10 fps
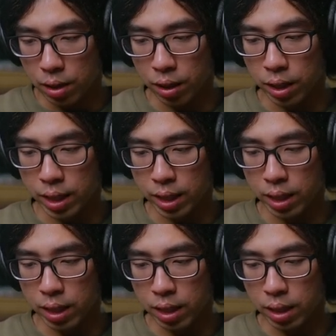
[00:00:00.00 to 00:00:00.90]

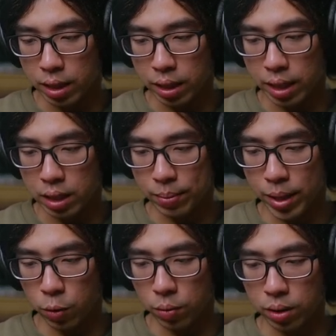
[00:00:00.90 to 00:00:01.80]
30
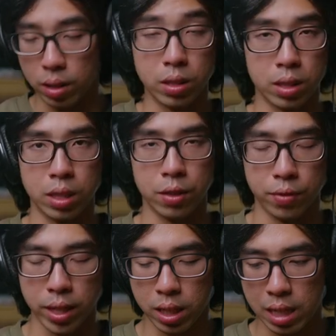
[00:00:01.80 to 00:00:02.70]
decibel, turn the
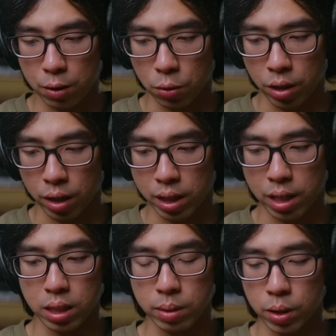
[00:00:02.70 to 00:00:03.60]
fader down to 30
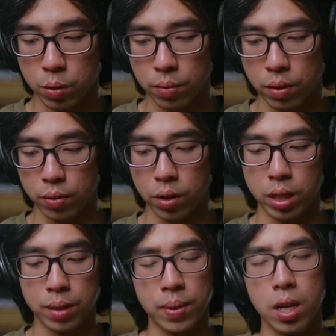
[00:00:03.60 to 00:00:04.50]
decibel for
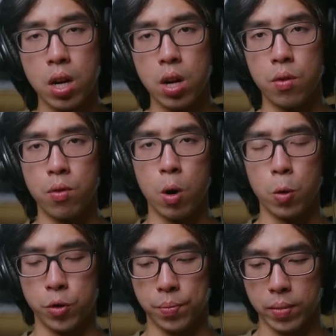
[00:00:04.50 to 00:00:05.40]
the
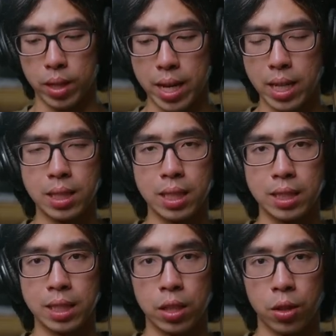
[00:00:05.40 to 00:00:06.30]
Rode
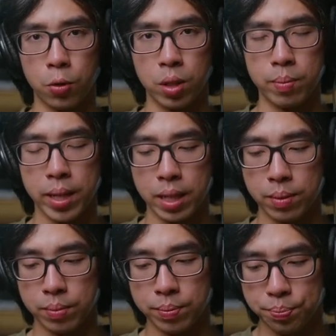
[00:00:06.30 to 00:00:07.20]

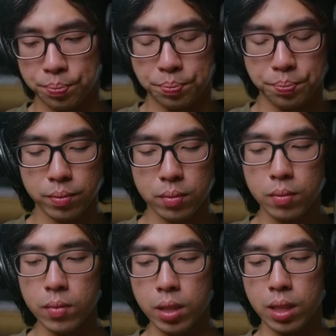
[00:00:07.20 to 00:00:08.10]
NTG3B.
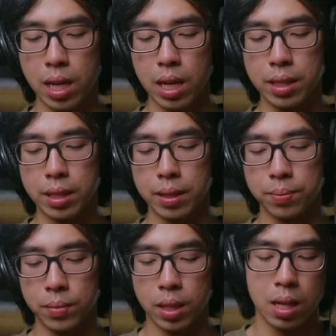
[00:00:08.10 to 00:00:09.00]
And
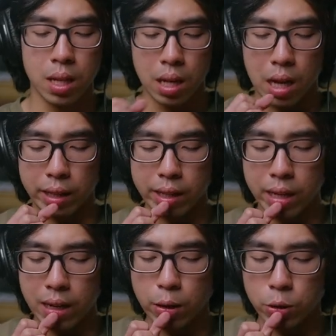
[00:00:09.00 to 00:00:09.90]

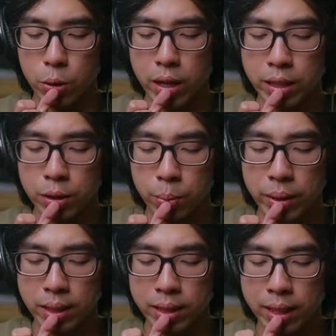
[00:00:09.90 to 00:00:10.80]
again, I'll try to
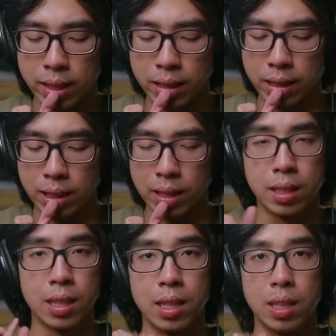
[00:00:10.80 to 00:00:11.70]
maintain the
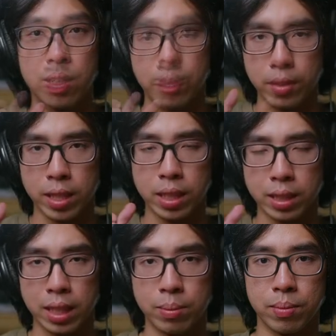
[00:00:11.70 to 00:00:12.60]
roughly the
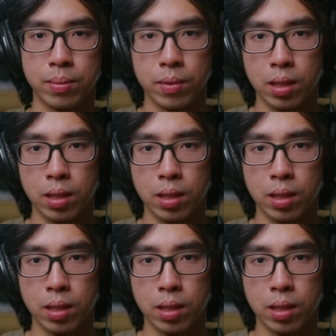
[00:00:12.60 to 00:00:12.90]
same